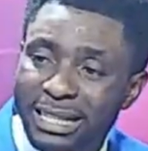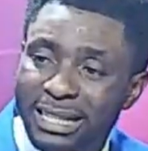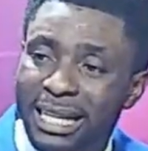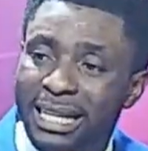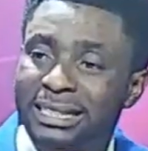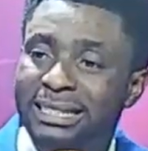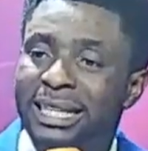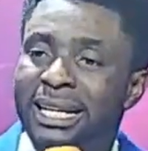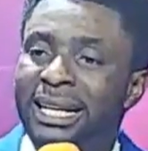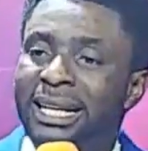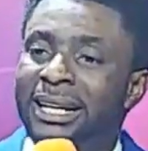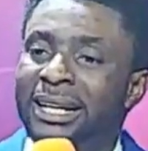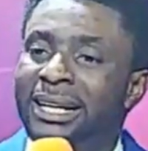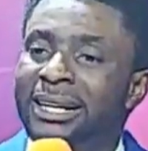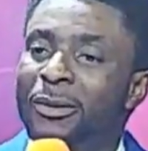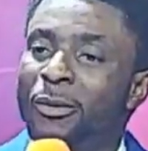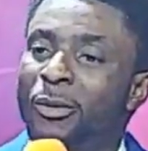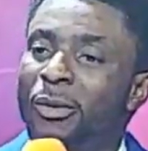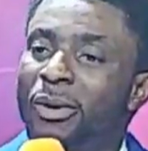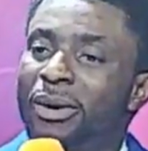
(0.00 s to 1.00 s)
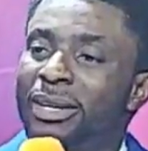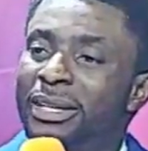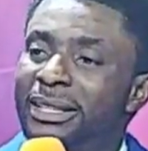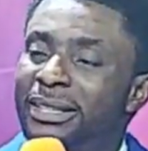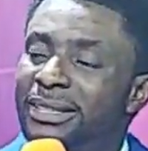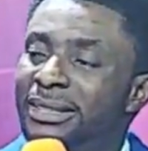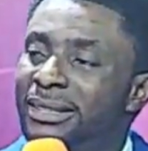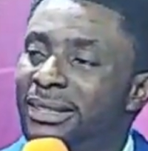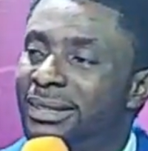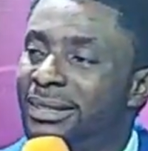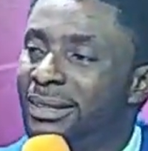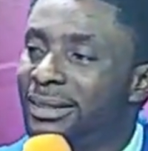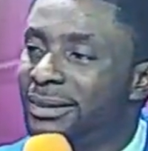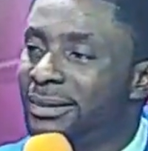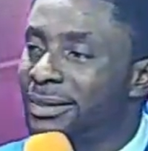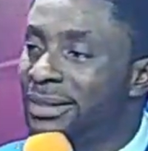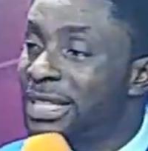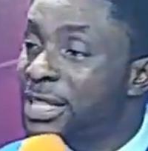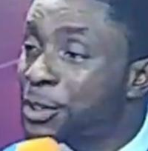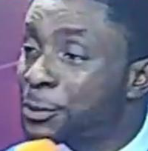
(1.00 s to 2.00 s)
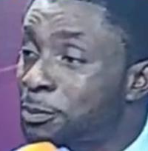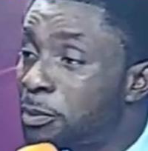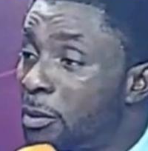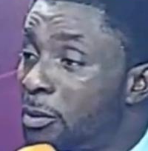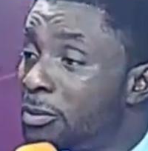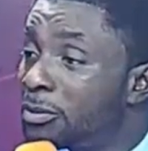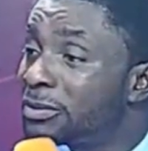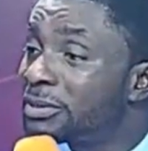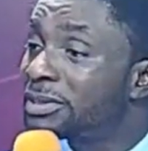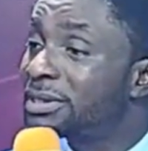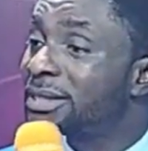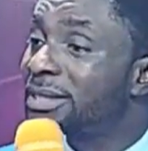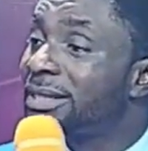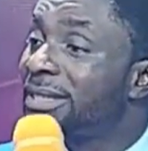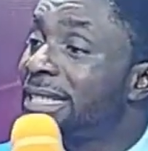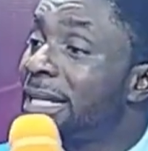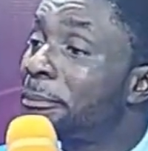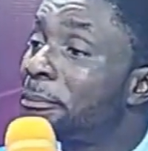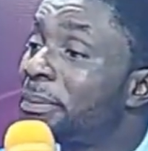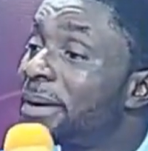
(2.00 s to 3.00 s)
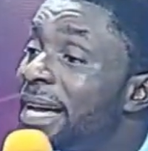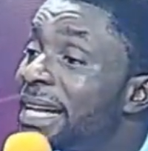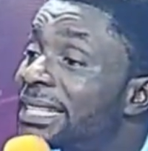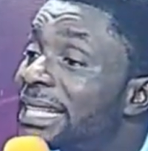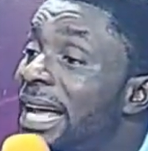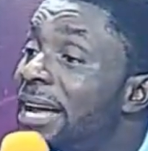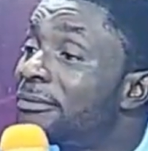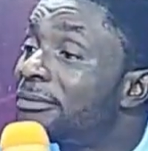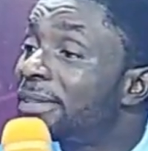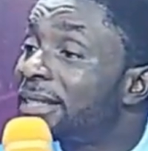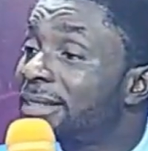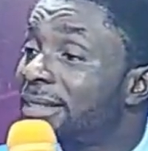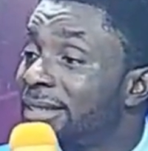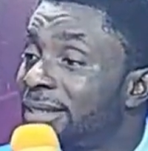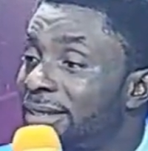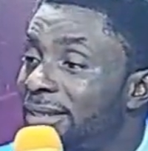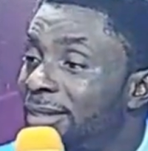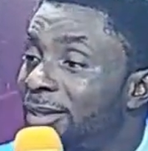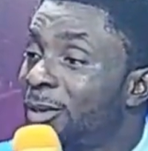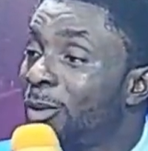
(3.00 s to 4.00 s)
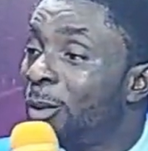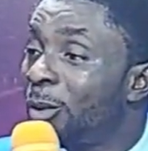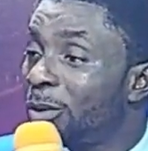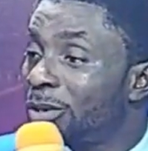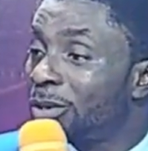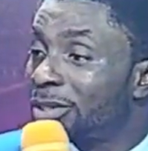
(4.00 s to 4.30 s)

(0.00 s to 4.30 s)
recorded that the spoons, the plate, everything,